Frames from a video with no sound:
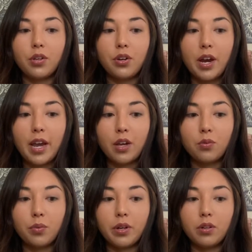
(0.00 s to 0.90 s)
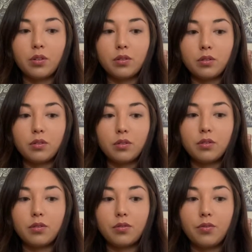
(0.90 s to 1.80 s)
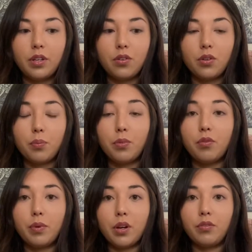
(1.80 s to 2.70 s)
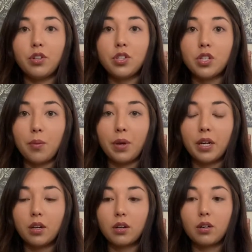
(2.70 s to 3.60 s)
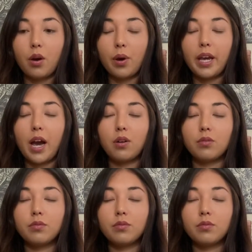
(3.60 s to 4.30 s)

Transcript: Your hand will feel the movement of your stomach going out.